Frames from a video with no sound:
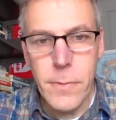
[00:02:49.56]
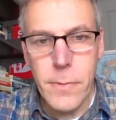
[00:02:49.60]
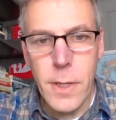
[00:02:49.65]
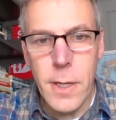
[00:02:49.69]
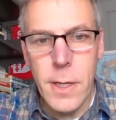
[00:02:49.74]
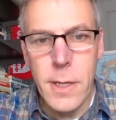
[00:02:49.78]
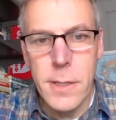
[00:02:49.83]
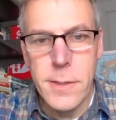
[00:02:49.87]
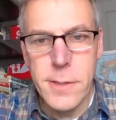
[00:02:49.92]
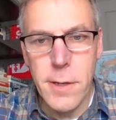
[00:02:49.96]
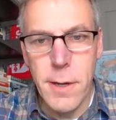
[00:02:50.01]

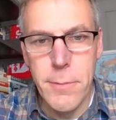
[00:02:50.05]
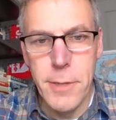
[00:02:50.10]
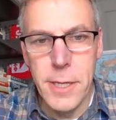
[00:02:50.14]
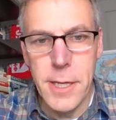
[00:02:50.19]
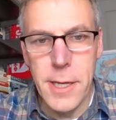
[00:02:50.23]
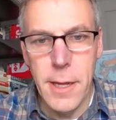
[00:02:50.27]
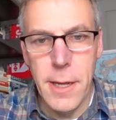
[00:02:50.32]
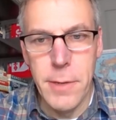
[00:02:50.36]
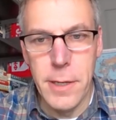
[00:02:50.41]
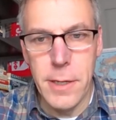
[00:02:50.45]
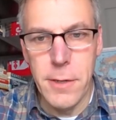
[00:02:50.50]
And so I
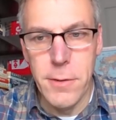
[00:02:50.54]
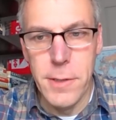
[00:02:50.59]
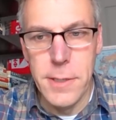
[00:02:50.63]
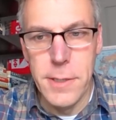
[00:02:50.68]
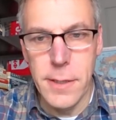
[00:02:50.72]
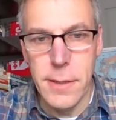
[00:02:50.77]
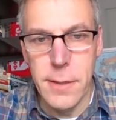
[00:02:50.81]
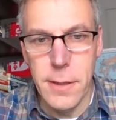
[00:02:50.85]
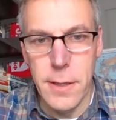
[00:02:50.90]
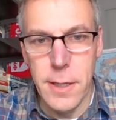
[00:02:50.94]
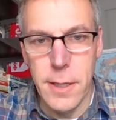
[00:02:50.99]
became
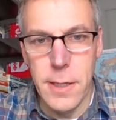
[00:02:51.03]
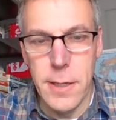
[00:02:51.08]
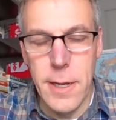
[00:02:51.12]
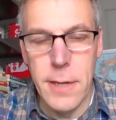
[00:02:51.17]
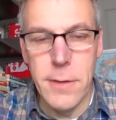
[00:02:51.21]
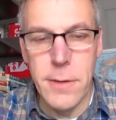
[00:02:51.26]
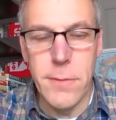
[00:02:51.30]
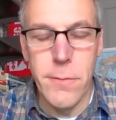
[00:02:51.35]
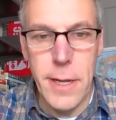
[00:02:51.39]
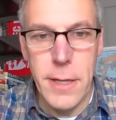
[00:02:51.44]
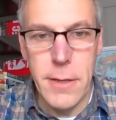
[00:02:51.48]
increasingly,
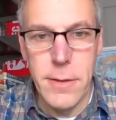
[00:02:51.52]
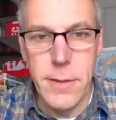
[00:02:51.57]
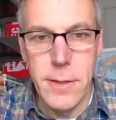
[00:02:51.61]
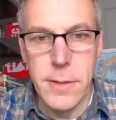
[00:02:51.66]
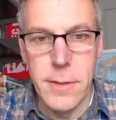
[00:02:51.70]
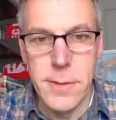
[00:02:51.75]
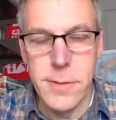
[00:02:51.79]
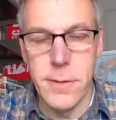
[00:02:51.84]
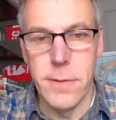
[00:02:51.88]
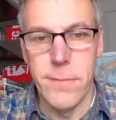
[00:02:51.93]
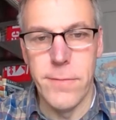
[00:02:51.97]
rather than
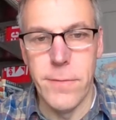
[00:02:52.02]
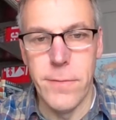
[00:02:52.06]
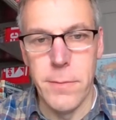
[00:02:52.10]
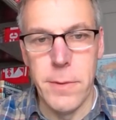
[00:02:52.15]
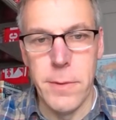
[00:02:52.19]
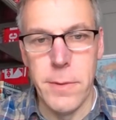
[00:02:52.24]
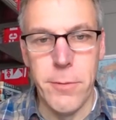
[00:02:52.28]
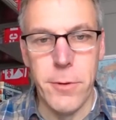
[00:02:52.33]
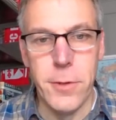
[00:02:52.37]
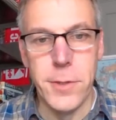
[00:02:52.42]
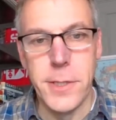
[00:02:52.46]
sort of from the
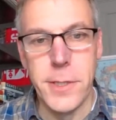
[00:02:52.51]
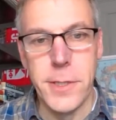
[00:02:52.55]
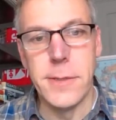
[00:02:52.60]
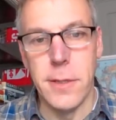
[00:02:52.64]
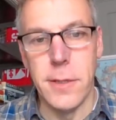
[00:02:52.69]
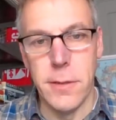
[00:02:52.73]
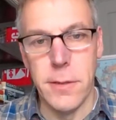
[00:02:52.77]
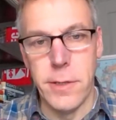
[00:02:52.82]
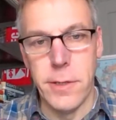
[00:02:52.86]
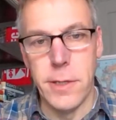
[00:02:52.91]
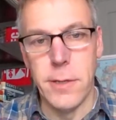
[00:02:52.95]
Portuguese
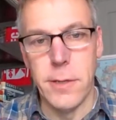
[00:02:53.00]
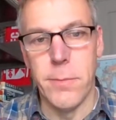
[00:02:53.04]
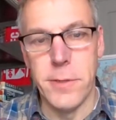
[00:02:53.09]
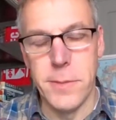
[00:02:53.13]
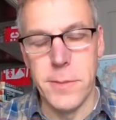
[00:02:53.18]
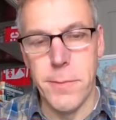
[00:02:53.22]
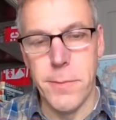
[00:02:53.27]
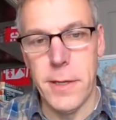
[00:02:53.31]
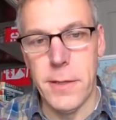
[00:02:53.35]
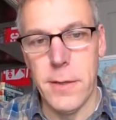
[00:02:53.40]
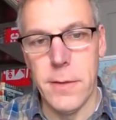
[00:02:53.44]
colonial
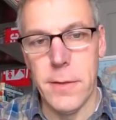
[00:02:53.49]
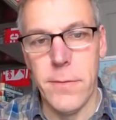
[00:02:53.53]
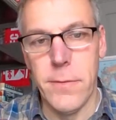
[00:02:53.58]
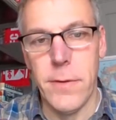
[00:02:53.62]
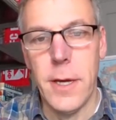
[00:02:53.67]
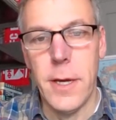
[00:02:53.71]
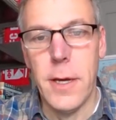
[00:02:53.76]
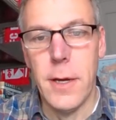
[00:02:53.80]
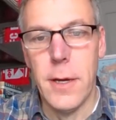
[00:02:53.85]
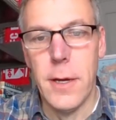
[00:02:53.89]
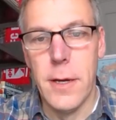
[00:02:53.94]
perspective,
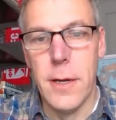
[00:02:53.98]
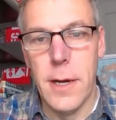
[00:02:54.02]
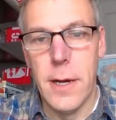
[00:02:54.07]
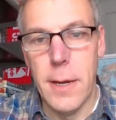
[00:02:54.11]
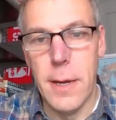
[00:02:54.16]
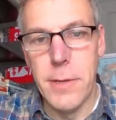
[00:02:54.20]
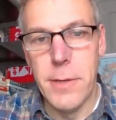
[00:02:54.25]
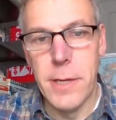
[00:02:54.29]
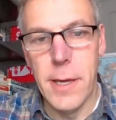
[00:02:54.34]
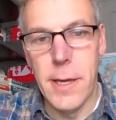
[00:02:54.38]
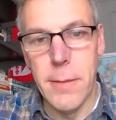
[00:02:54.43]
I
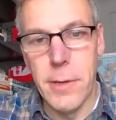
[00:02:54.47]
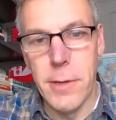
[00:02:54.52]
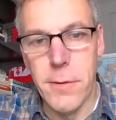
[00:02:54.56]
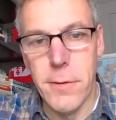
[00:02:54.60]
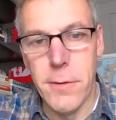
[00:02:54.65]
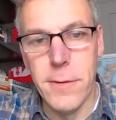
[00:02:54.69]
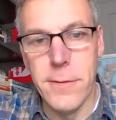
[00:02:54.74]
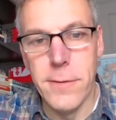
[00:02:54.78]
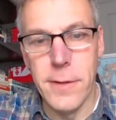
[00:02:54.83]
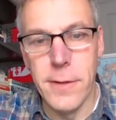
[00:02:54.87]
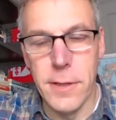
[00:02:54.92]
became
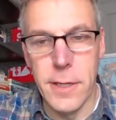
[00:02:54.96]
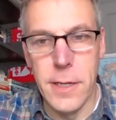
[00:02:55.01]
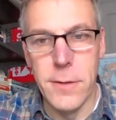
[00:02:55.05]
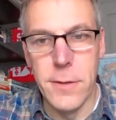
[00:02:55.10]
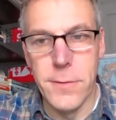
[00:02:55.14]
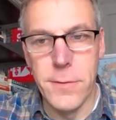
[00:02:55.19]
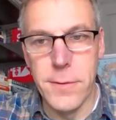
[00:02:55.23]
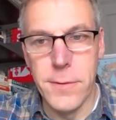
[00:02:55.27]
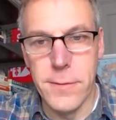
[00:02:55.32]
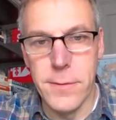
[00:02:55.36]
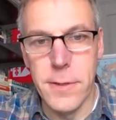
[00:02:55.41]
increasingly
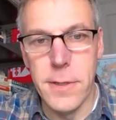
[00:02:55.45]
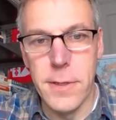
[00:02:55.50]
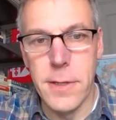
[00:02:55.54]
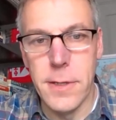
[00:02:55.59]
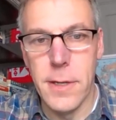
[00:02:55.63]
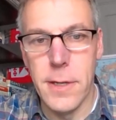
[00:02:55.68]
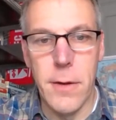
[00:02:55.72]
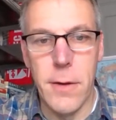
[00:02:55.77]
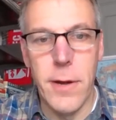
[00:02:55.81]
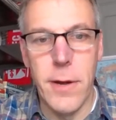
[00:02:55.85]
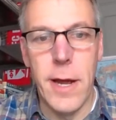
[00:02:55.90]
interested in
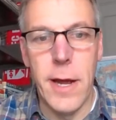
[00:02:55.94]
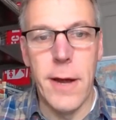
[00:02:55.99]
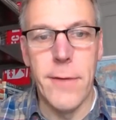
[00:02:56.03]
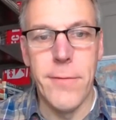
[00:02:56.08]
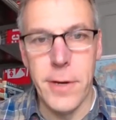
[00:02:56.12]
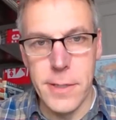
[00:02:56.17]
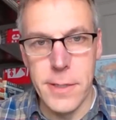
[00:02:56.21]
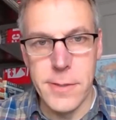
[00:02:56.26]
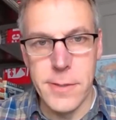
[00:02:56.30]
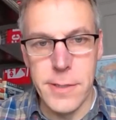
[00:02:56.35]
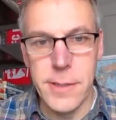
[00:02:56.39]
how
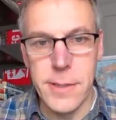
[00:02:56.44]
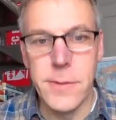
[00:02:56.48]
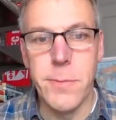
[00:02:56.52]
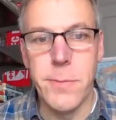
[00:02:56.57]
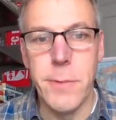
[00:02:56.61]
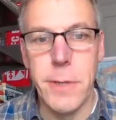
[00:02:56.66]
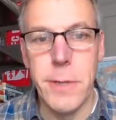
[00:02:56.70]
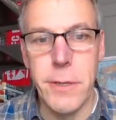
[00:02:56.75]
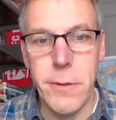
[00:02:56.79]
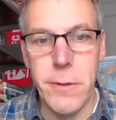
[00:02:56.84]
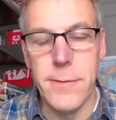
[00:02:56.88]
Africans
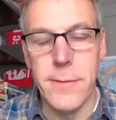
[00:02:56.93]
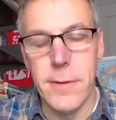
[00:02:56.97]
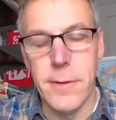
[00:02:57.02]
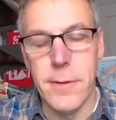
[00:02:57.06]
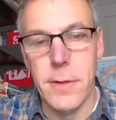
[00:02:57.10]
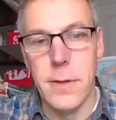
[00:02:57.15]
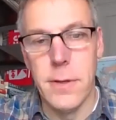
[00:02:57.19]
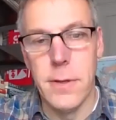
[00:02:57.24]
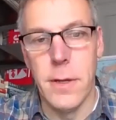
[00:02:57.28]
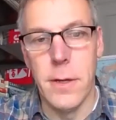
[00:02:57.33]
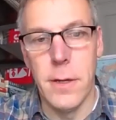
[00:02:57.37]
experienced
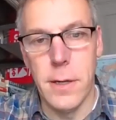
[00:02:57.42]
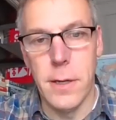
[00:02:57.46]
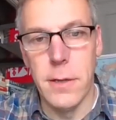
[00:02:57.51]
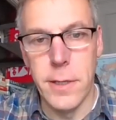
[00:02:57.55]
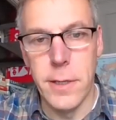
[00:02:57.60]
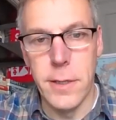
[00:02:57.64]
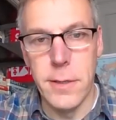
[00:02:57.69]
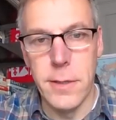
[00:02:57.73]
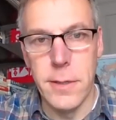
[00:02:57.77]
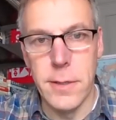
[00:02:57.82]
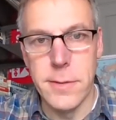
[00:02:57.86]

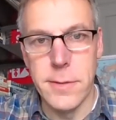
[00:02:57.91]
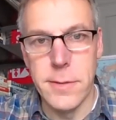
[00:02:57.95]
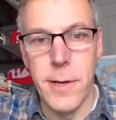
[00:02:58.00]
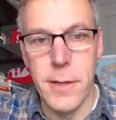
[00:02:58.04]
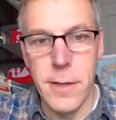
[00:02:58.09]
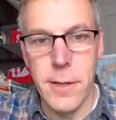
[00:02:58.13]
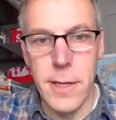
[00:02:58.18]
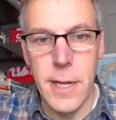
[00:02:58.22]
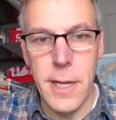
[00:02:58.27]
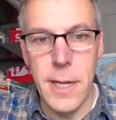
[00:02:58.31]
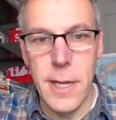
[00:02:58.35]
colonialism, how
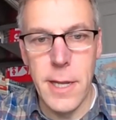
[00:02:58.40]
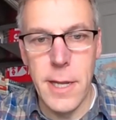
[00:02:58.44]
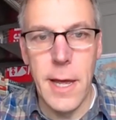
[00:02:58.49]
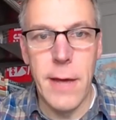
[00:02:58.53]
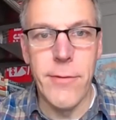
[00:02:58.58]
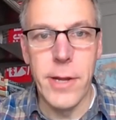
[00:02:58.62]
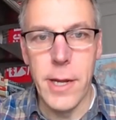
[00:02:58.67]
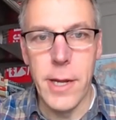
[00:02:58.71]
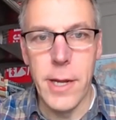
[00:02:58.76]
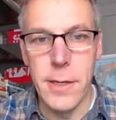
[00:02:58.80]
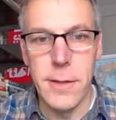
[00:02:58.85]
they
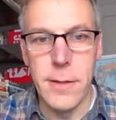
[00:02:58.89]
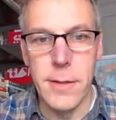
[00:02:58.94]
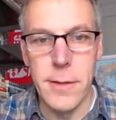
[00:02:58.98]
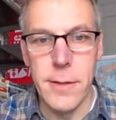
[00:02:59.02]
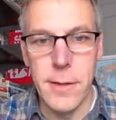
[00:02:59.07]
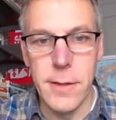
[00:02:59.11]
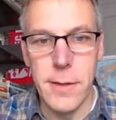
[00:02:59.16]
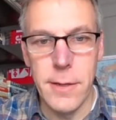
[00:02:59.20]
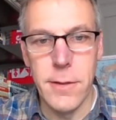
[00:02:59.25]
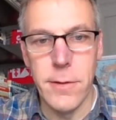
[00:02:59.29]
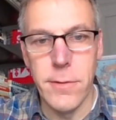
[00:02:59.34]
navigated the
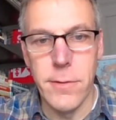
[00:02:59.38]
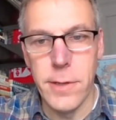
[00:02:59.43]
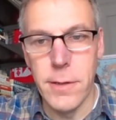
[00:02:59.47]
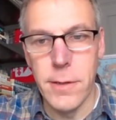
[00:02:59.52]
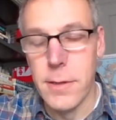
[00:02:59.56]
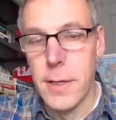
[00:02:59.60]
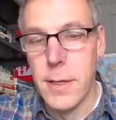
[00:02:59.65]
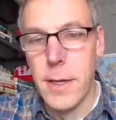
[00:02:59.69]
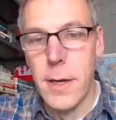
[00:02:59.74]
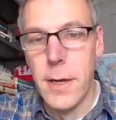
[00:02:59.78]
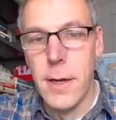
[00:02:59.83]
colonial
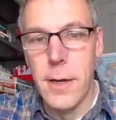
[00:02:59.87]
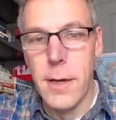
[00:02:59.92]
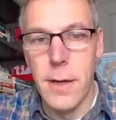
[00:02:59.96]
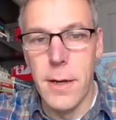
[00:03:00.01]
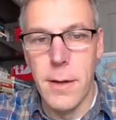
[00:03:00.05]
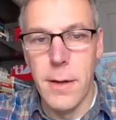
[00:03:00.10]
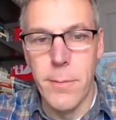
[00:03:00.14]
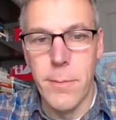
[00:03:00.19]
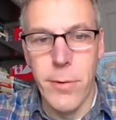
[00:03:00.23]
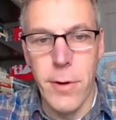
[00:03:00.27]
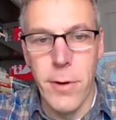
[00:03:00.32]

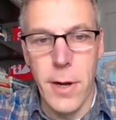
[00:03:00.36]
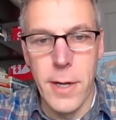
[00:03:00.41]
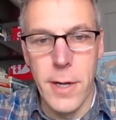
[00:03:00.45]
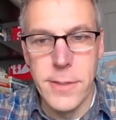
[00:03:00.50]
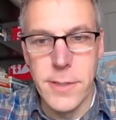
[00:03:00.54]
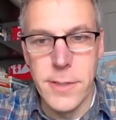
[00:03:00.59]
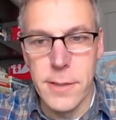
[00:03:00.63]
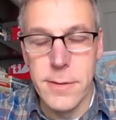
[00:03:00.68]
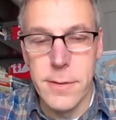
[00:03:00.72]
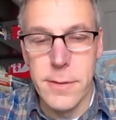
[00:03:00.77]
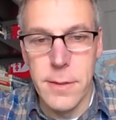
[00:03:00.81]

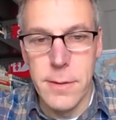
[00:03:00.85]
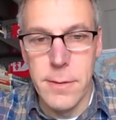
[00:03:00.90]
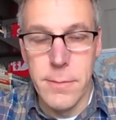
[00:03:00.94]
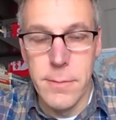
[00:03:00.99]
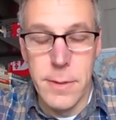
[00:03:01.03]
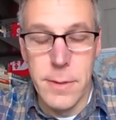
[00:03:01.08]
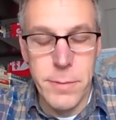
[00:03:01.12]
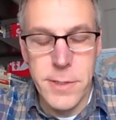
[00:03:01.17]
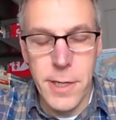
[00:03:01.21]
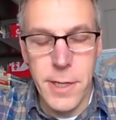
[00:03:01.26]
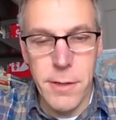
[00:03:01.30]
project, in
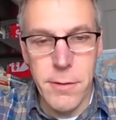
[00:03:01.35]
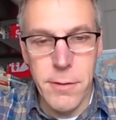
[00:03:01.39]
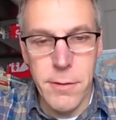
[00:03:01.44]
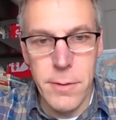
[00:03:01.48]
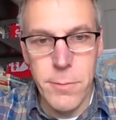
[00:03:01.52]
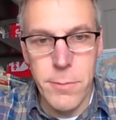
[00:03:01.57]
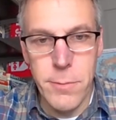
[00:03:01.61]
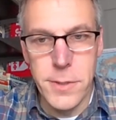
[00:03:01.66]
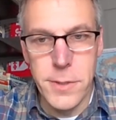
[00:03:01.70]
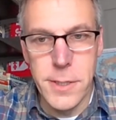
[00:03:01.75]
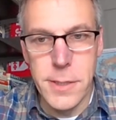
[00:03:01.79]
particular the
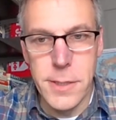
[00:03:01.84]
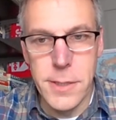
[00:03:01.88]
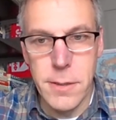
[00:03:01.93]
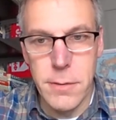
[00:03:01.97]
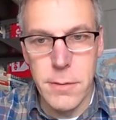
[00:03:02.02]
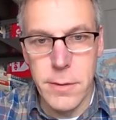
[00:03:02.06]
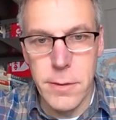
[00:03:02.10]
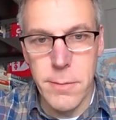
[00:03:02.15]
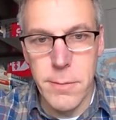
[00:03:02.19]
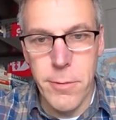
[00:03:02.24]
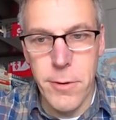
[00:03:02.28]
Portuguese
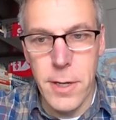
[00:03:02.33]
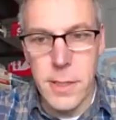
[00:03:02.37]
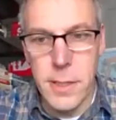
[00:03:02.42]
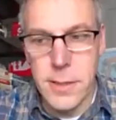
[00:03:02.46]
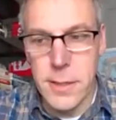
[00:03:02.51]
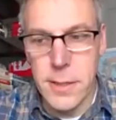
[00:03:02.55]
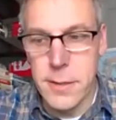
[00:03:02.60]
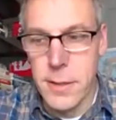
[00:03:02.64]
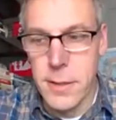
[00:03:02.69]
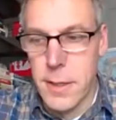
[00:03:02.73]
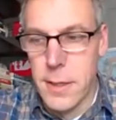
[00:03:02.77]
colonial
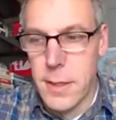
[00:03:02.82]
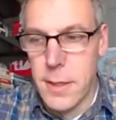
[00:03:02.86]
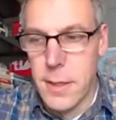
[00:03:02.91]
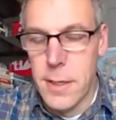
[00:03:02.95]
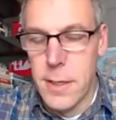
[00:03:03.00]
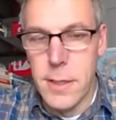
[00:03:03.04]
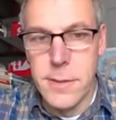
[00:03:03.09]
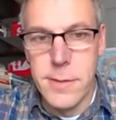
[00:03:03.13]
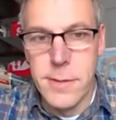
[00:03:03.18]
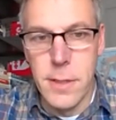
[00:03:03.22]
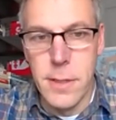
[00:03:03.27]
project.
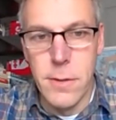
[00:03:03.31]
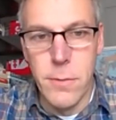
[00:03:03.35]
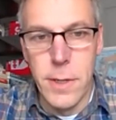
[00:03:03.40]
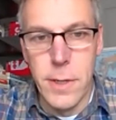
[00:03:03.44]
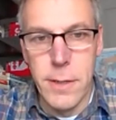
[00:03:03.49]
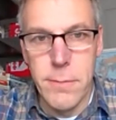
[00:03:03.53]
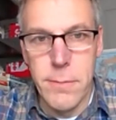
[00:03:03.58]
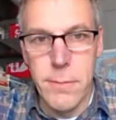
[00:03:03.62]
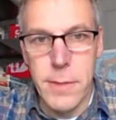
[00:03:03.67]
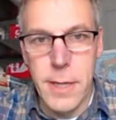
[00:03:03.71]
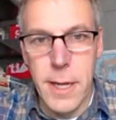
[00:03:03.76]
And so when
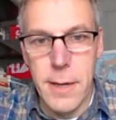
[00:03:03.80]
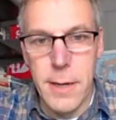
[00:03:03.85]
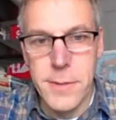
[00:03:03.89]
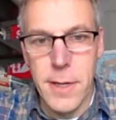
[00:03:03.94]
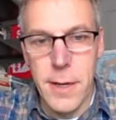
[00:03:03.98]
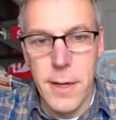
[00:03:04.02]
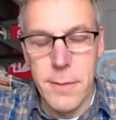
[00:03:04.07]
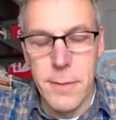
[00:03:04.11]
it came time